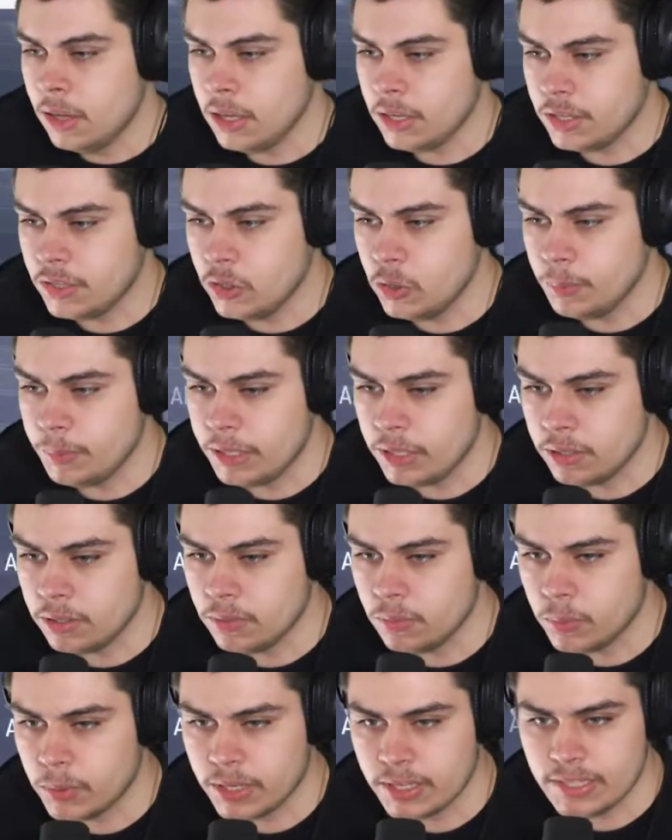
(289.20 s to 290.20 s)
A Goomy.
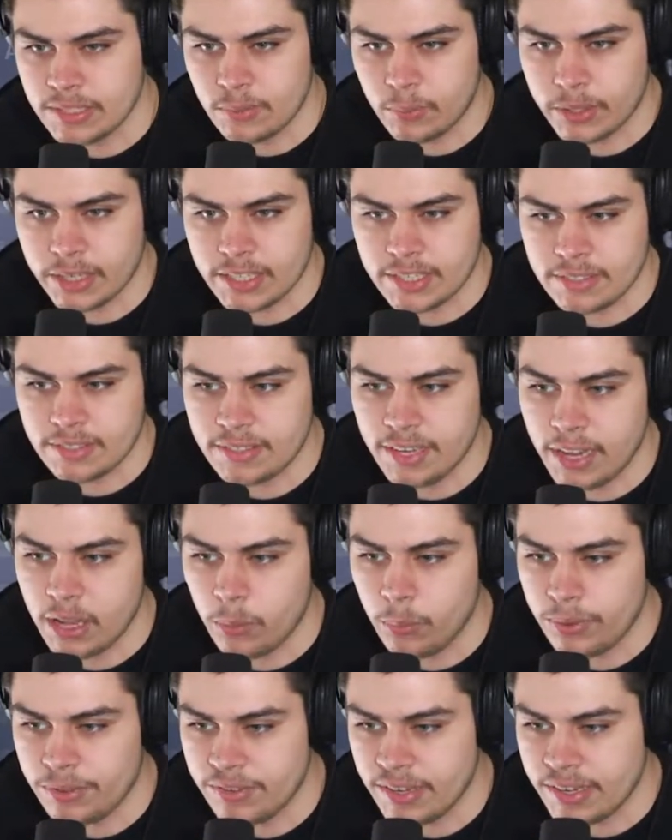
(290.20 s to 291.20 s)
We're gonna we're gonna stay
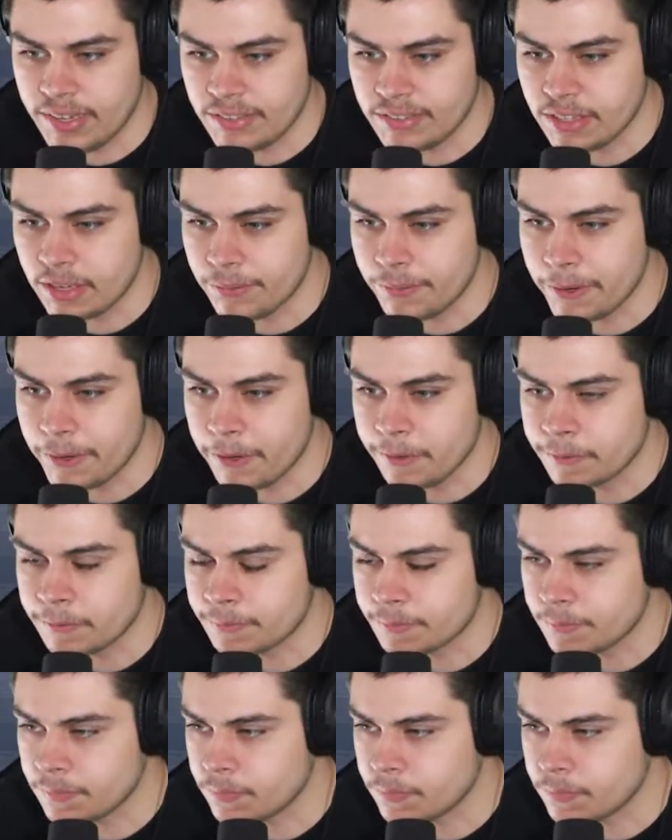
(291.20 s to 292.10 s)
in with Tinkatuff here.